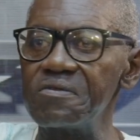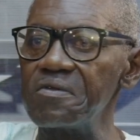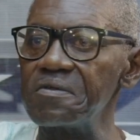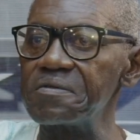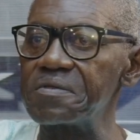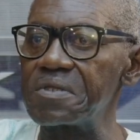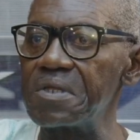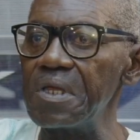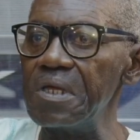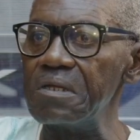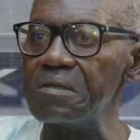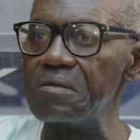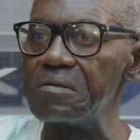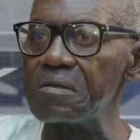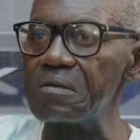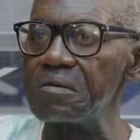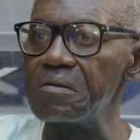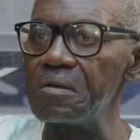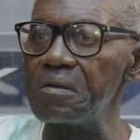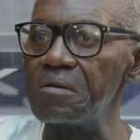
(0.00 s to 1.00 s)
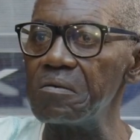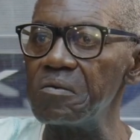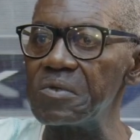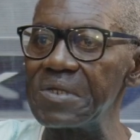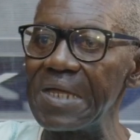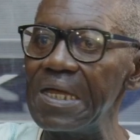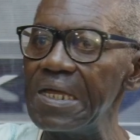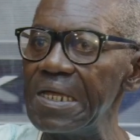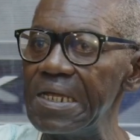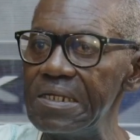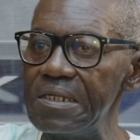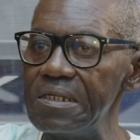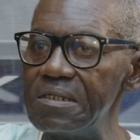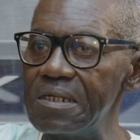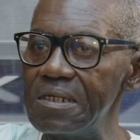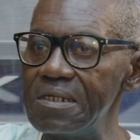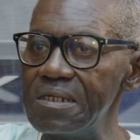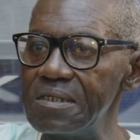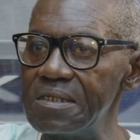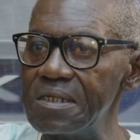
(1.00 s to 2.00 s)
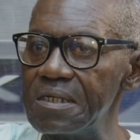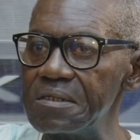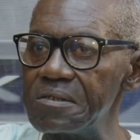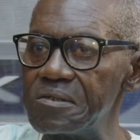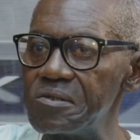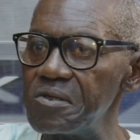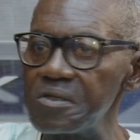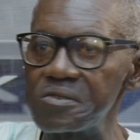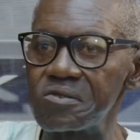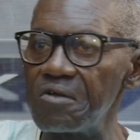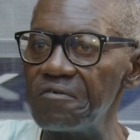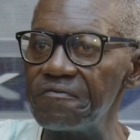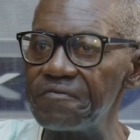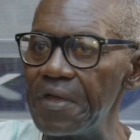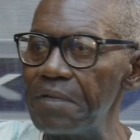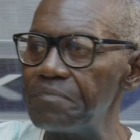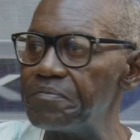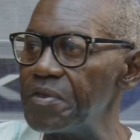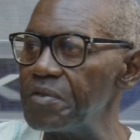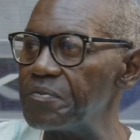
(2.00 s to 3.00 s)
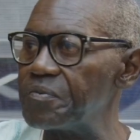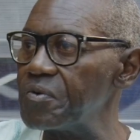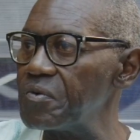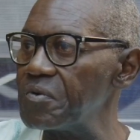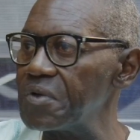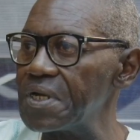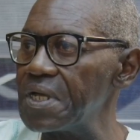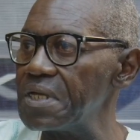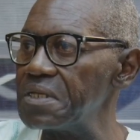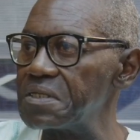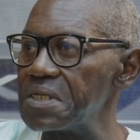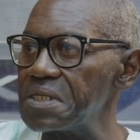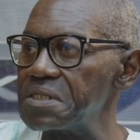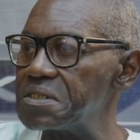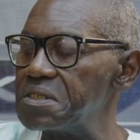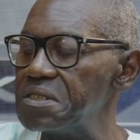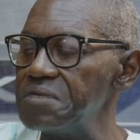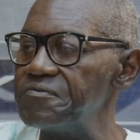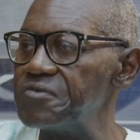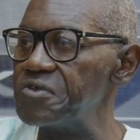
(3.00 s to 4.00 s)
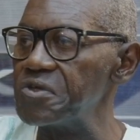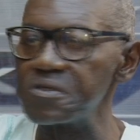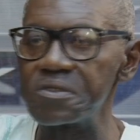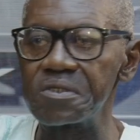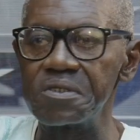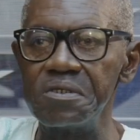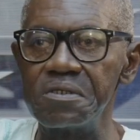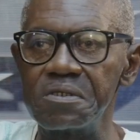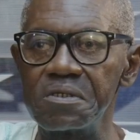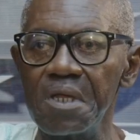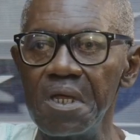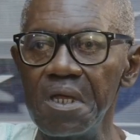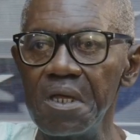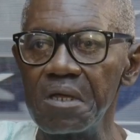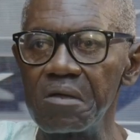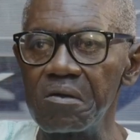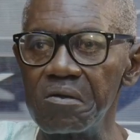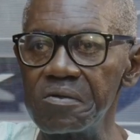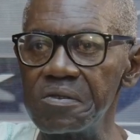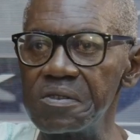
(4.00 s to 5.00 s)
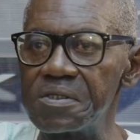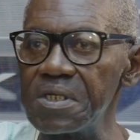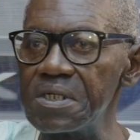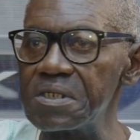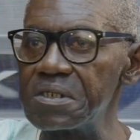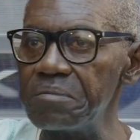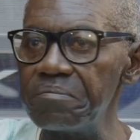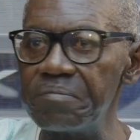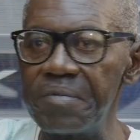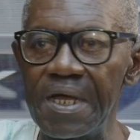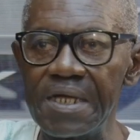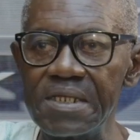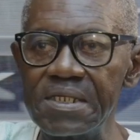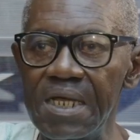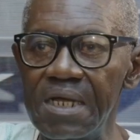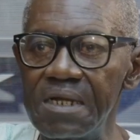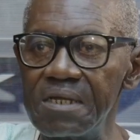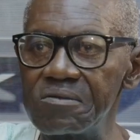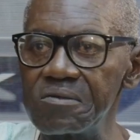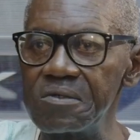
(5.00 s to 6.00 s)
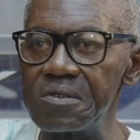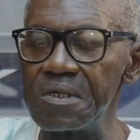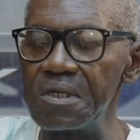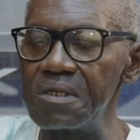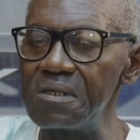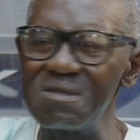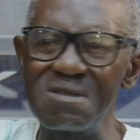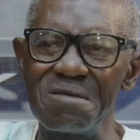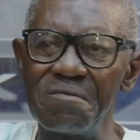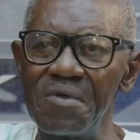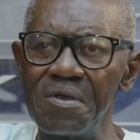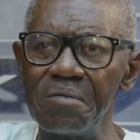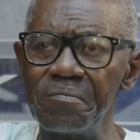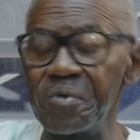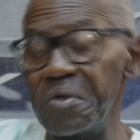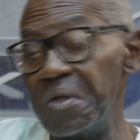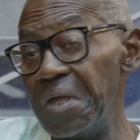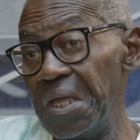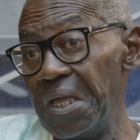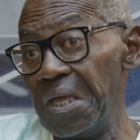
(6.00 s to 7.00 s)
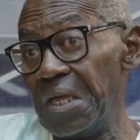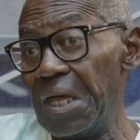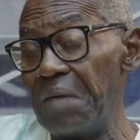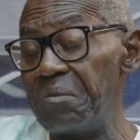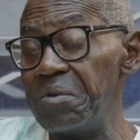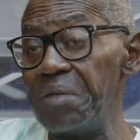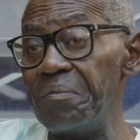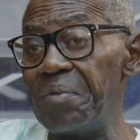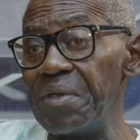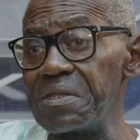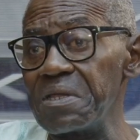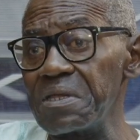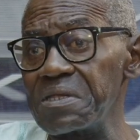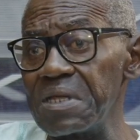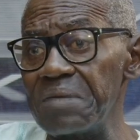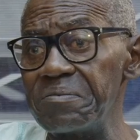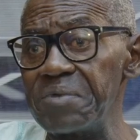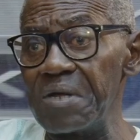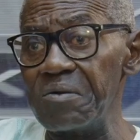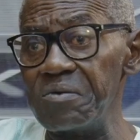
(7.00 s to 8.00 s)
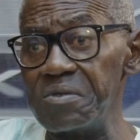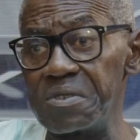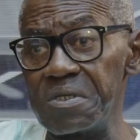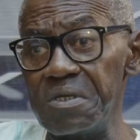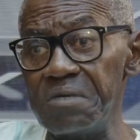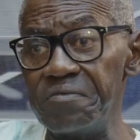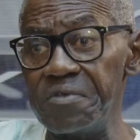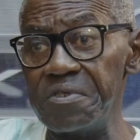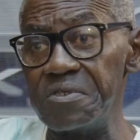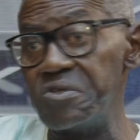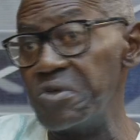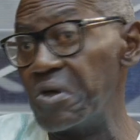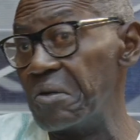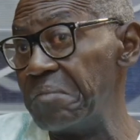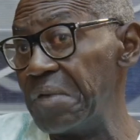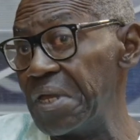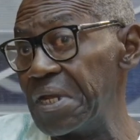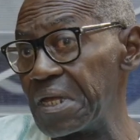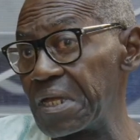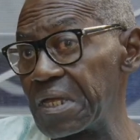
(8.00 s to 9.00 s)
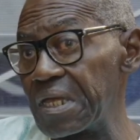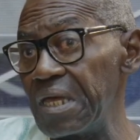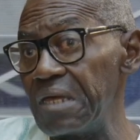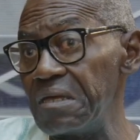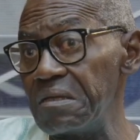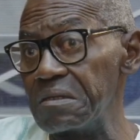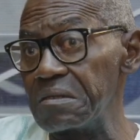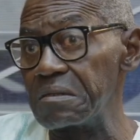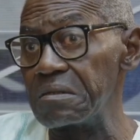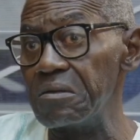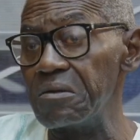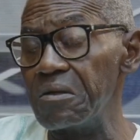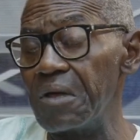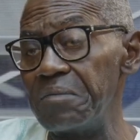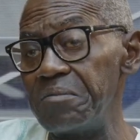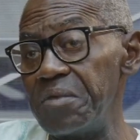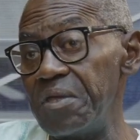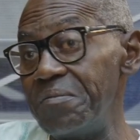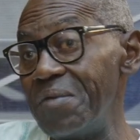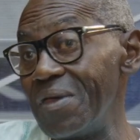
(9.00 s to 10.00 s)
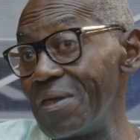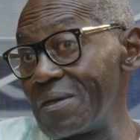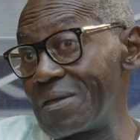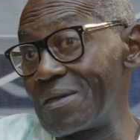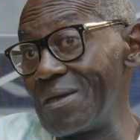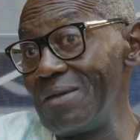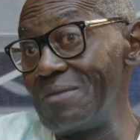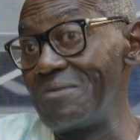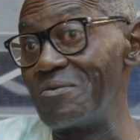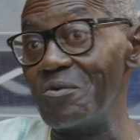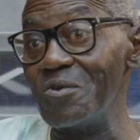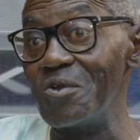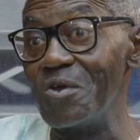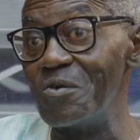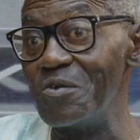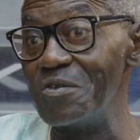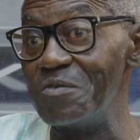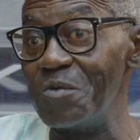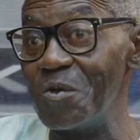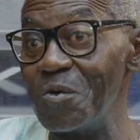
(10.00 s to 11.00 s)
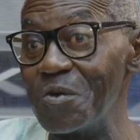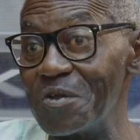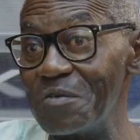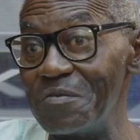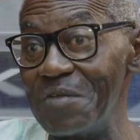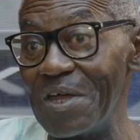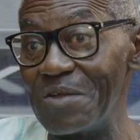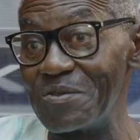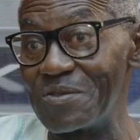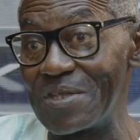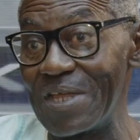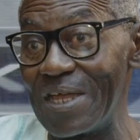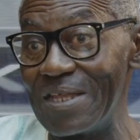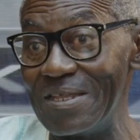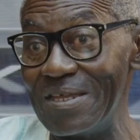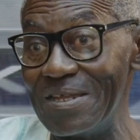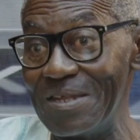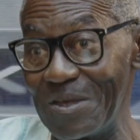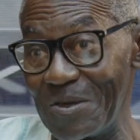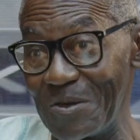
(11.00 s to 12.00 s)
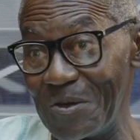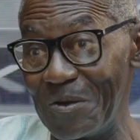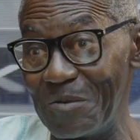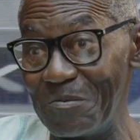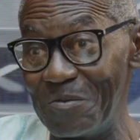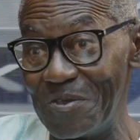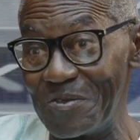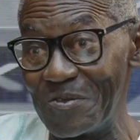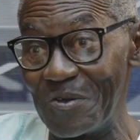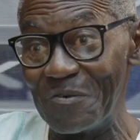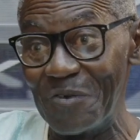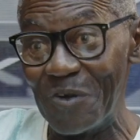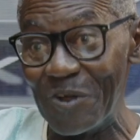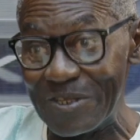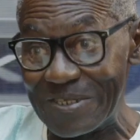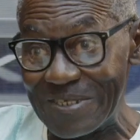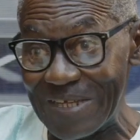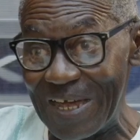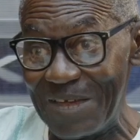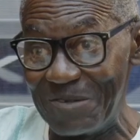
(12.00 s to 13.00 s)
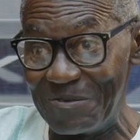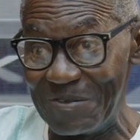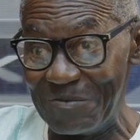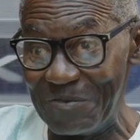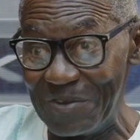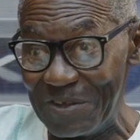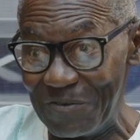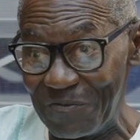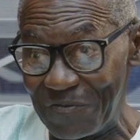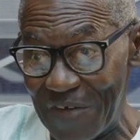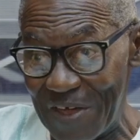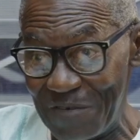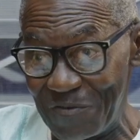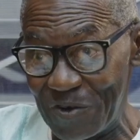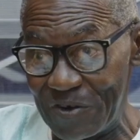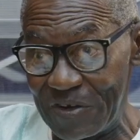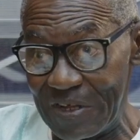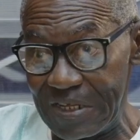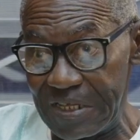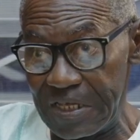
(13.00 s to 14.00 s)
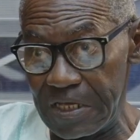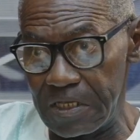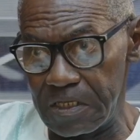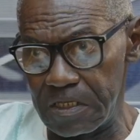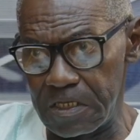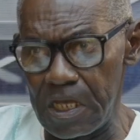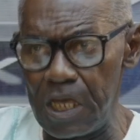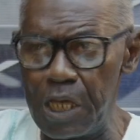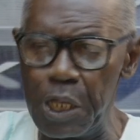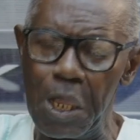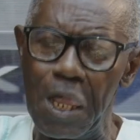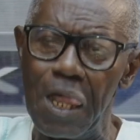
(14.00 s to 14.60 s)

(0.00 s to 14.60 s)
of state without any diligence. You just confirm people, whether it's as Chief Justice, Governor Central Bank, Director General. These are very important. I mean, the best example I always give is John Maynard Keynes. You know, I mean, Keynes will always be one of the outstanding economists of all times, even in 500 years' time.